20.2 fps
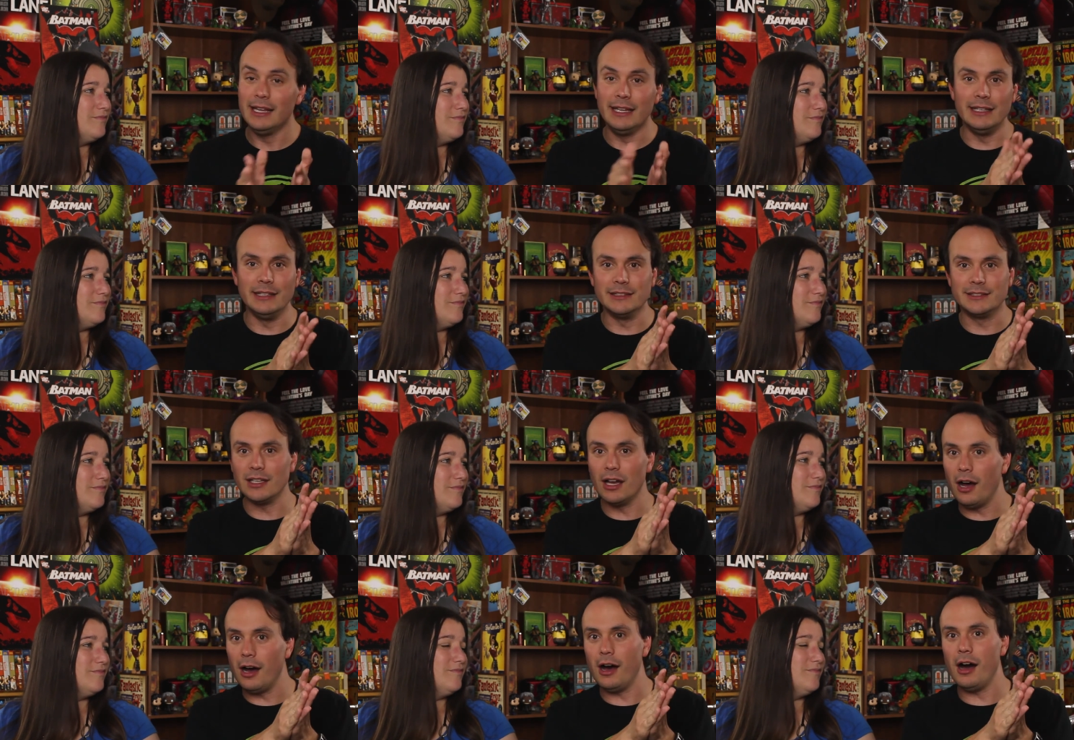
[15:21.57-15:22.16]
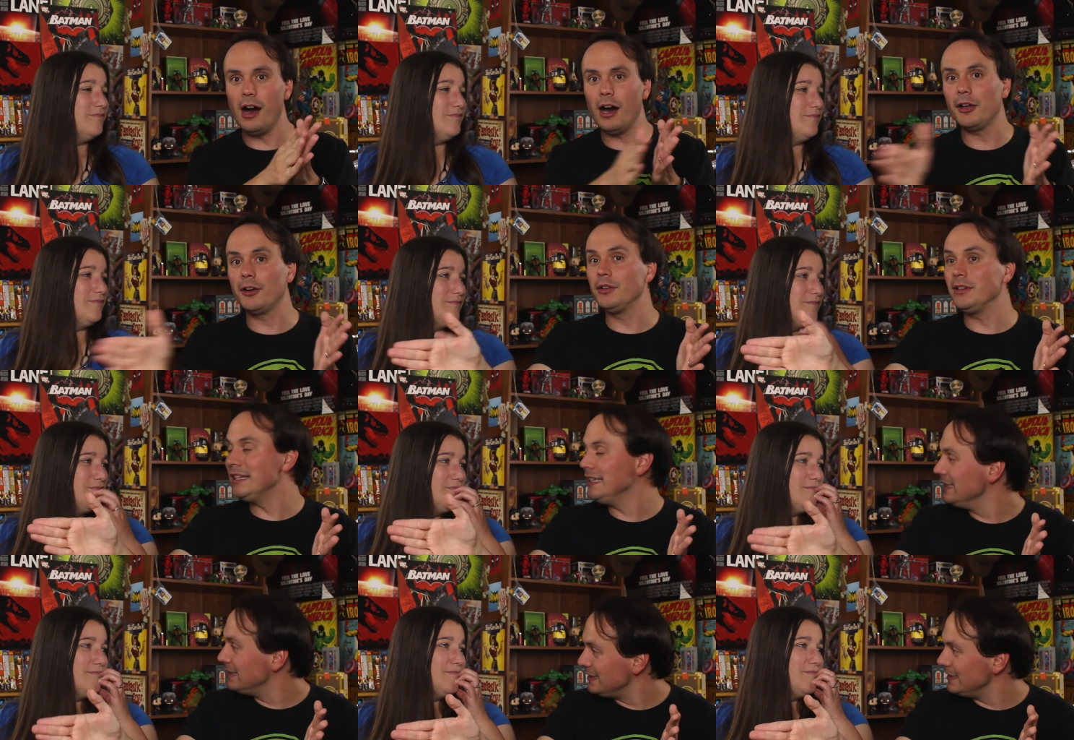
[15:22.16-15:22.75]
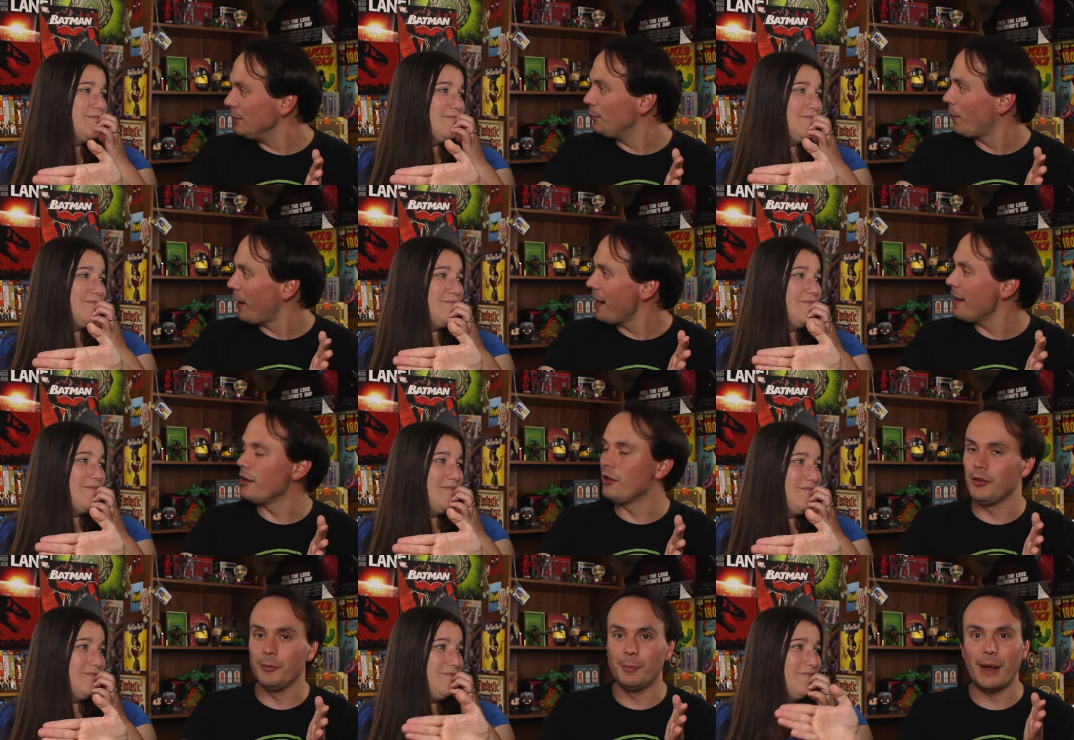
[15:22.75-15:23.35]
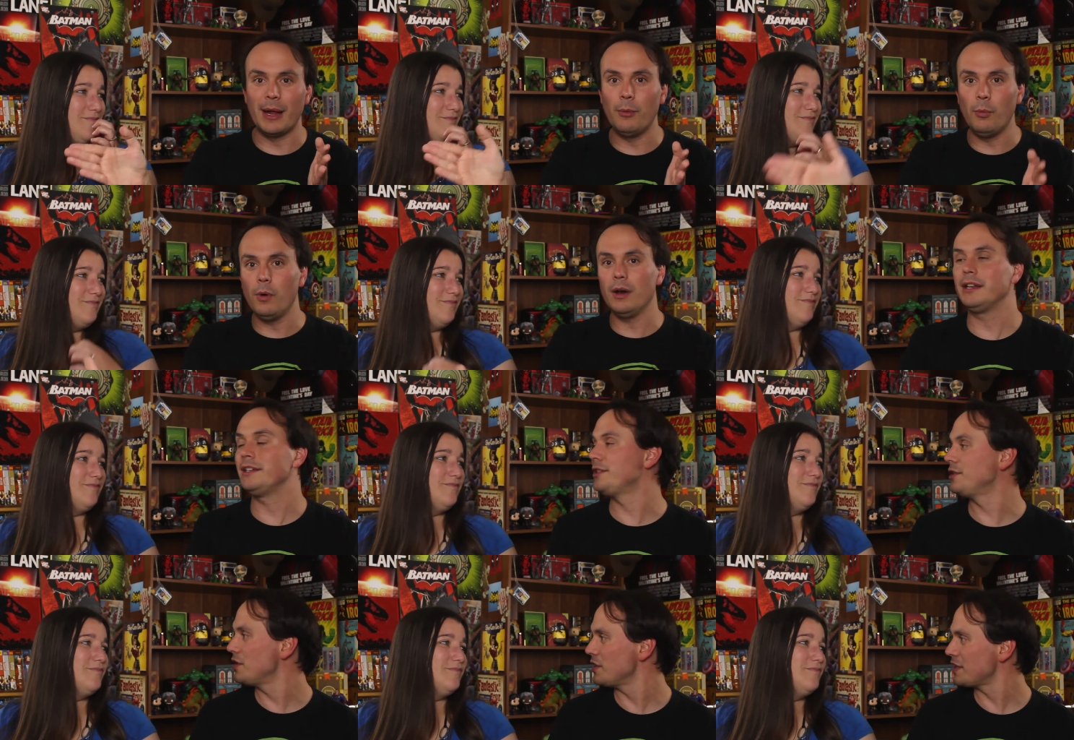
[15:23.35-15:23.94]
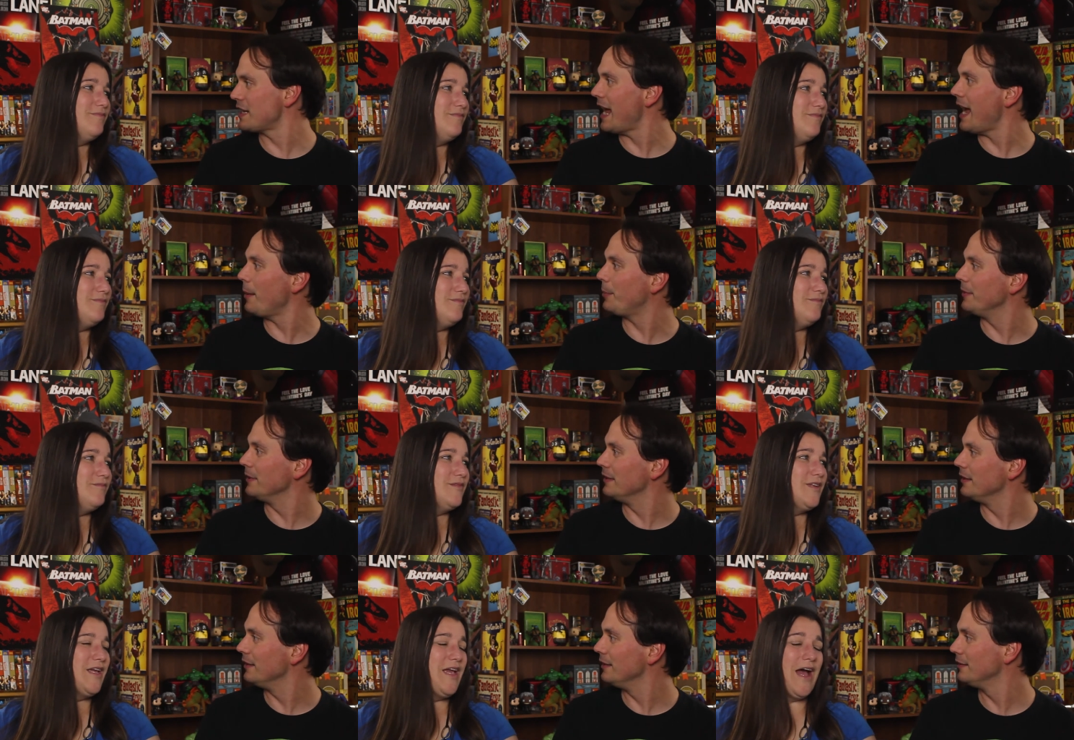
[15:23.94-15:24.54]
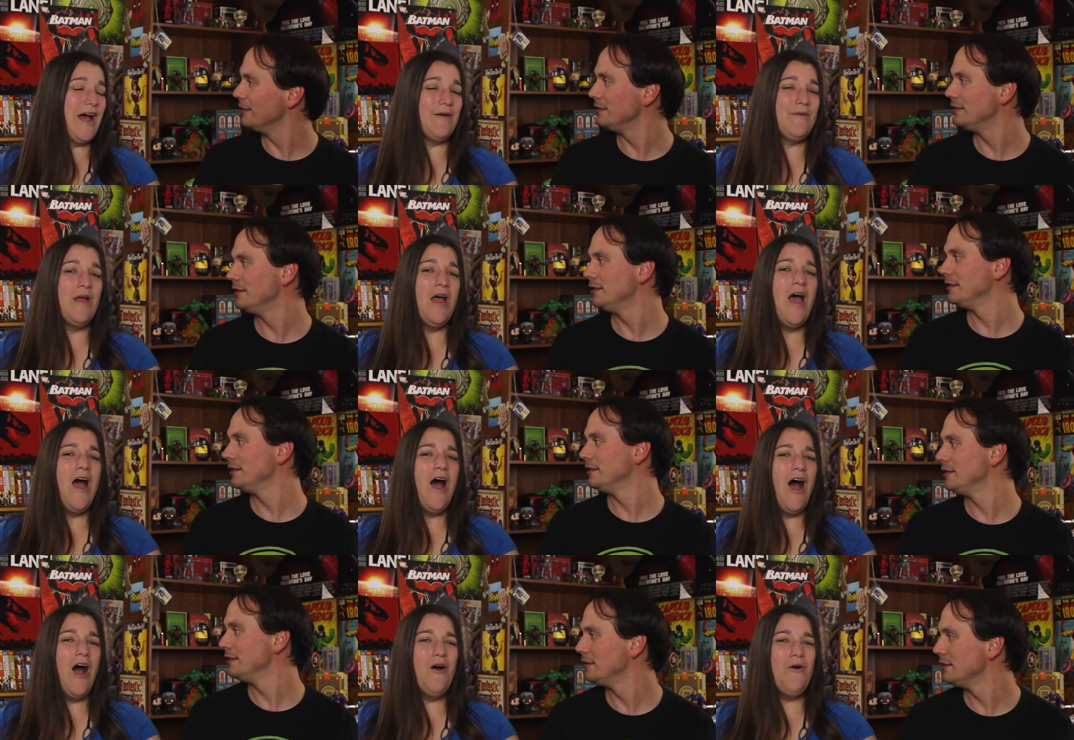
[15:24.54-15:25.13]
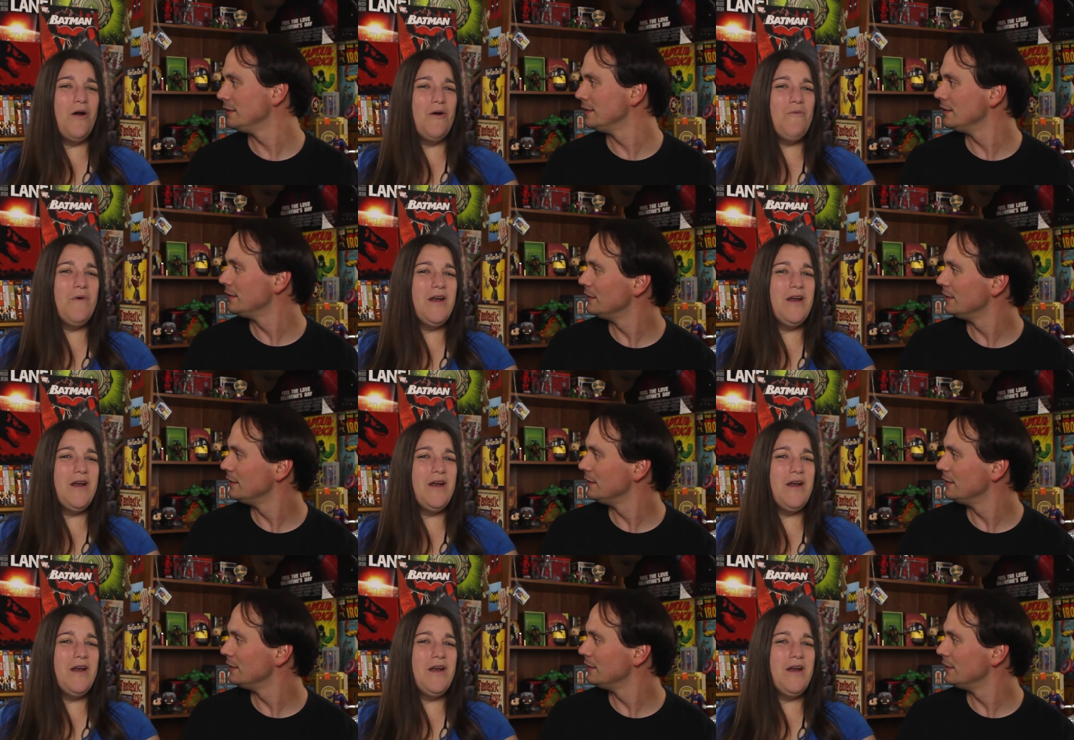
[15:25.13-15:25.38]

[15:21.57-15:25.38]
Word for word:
Speaker 1: is utterly derailed by what has just happened. Yeah. Oh, and